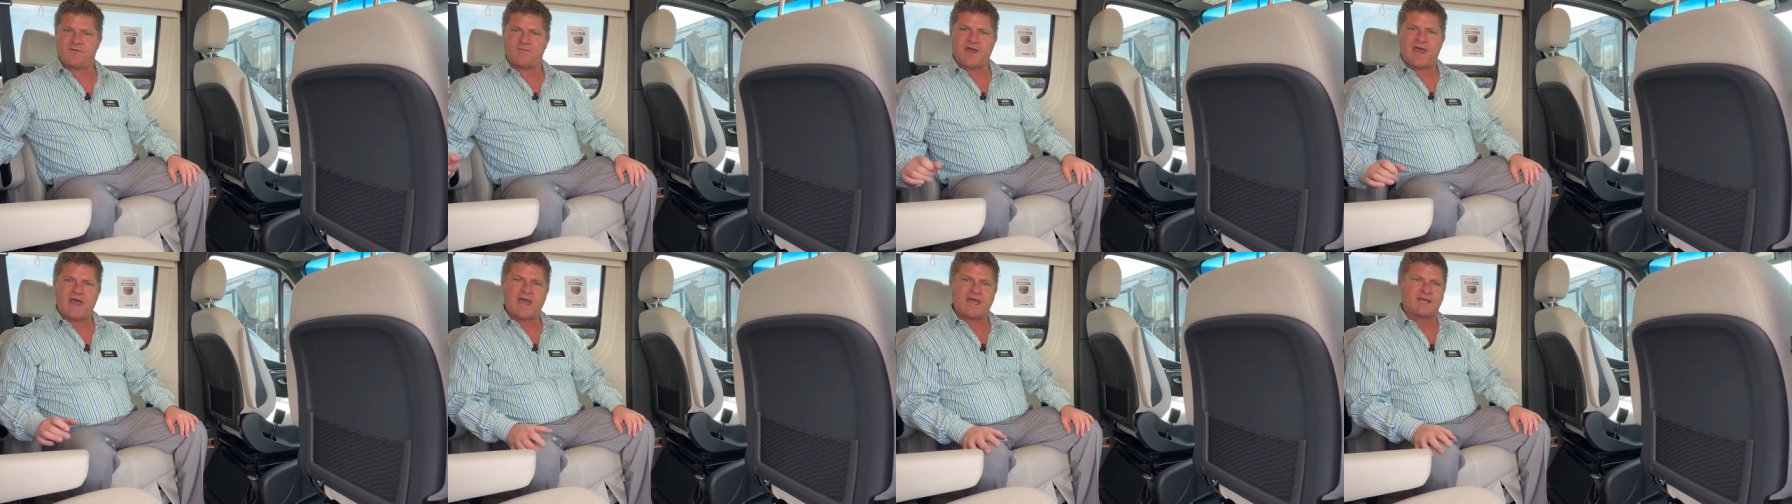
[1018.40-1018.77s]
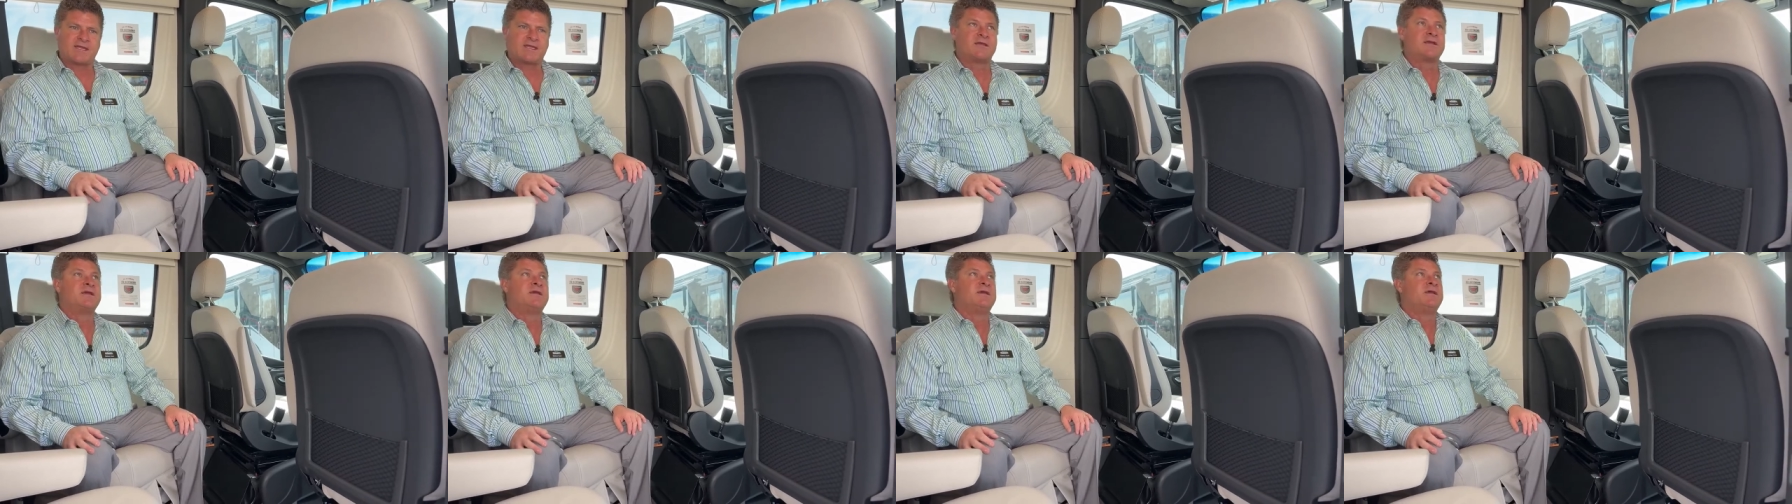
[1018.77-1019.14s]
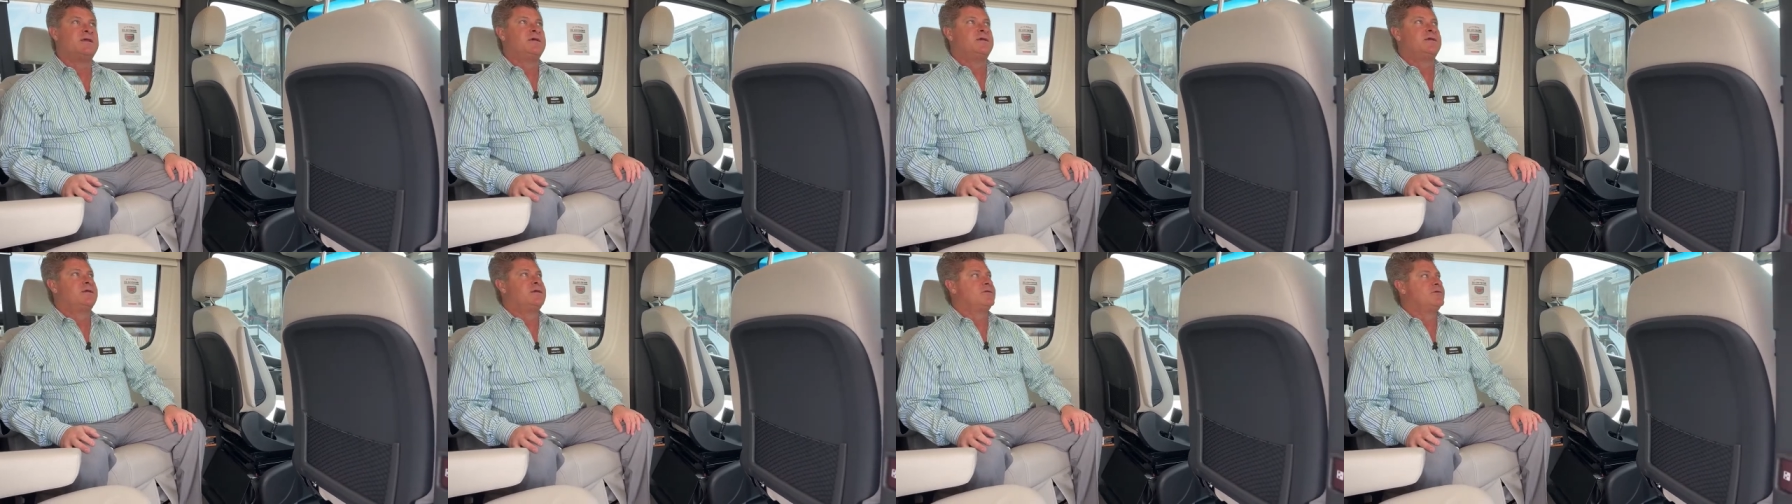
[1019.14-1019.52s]
the back.
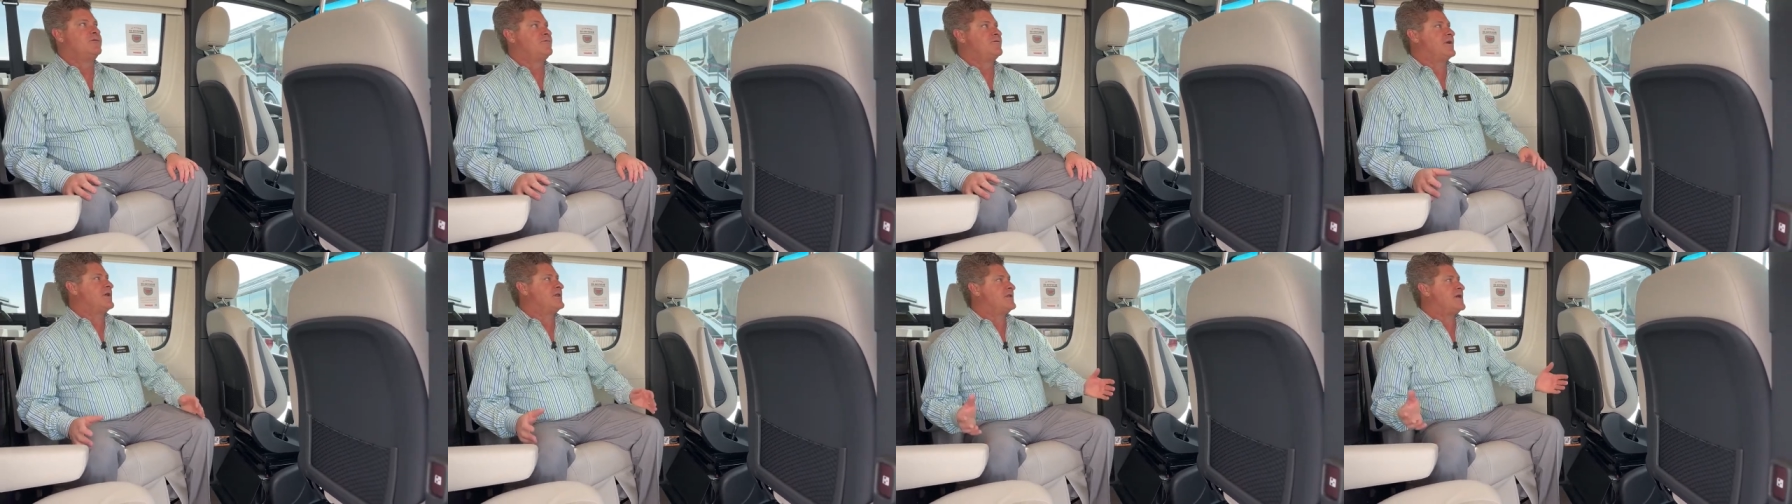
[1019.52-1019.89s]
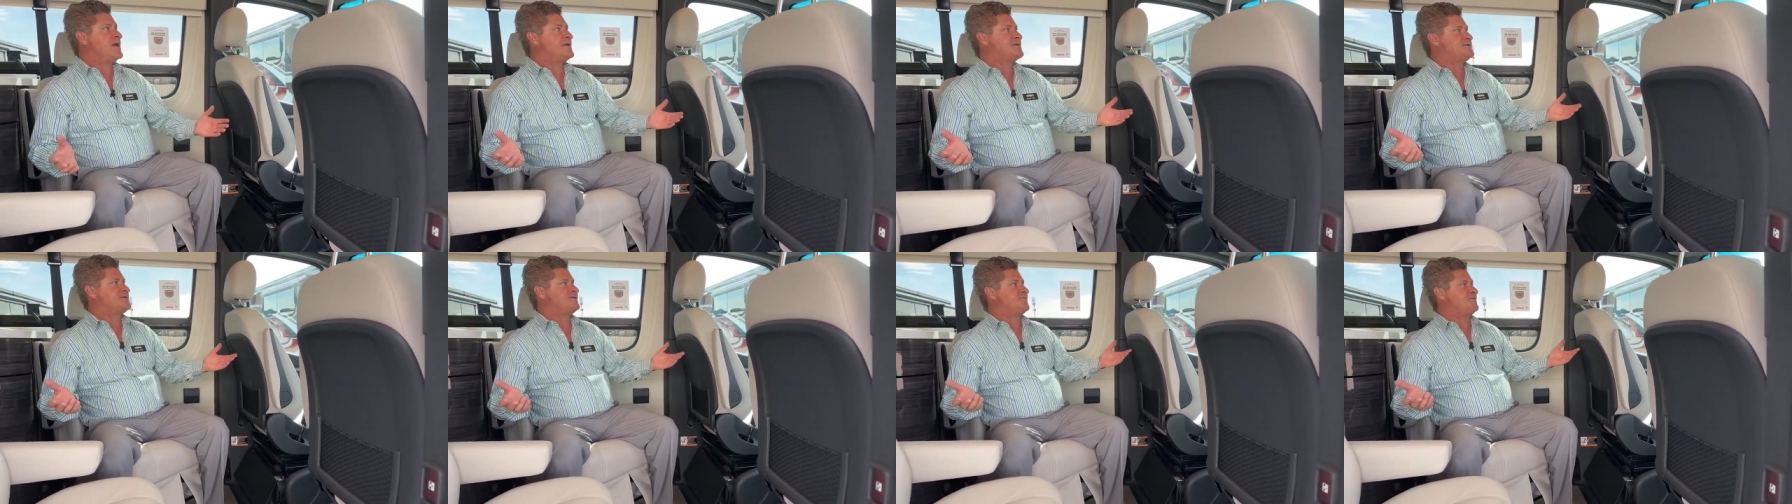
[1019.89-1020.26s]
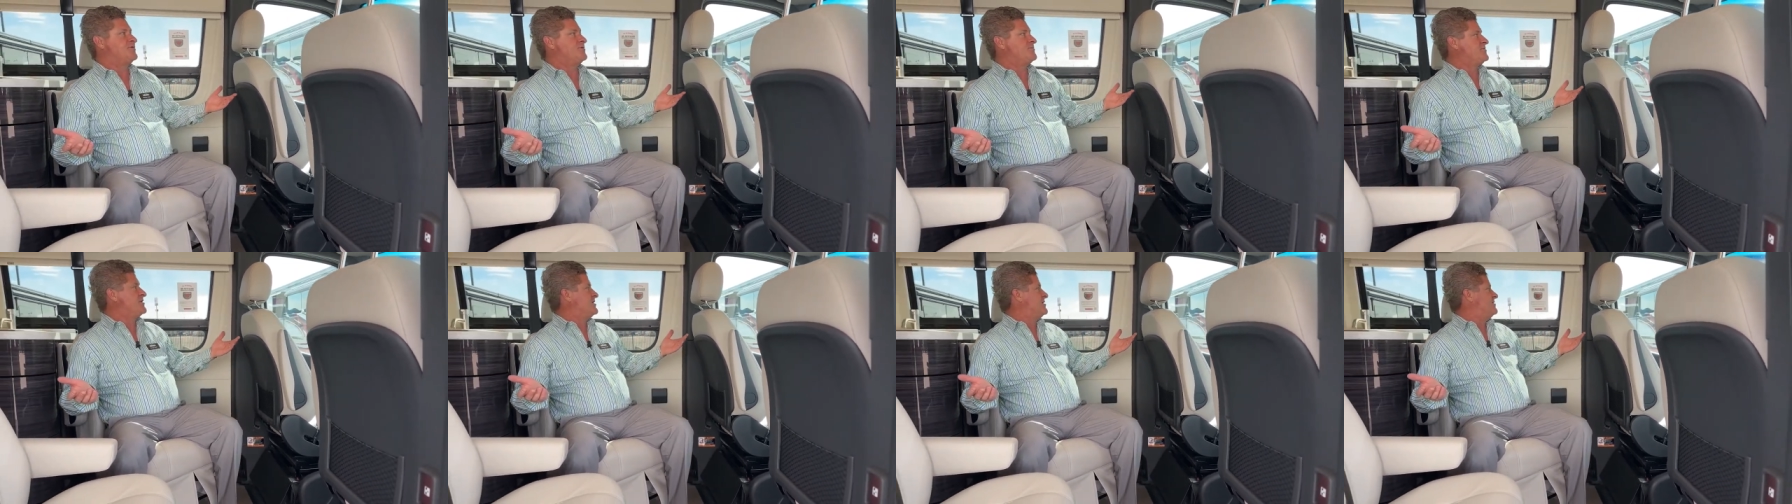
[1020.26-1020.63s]
You've got lots of
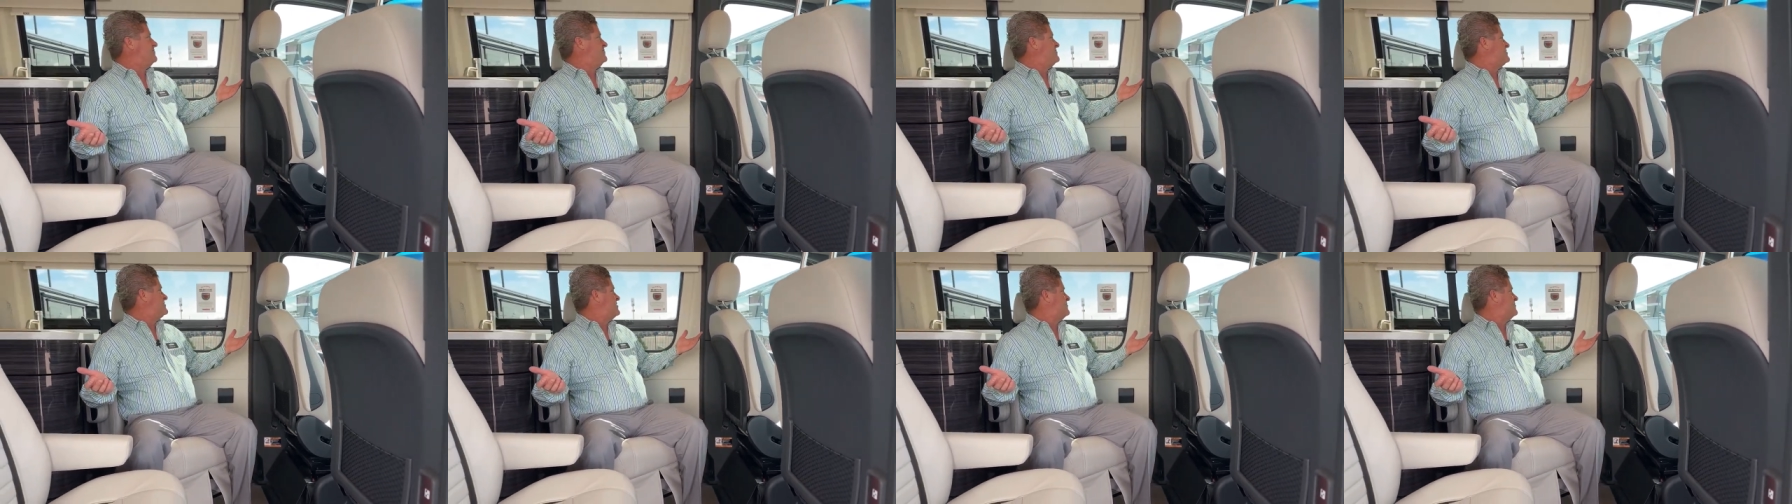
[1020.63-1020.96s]
room to,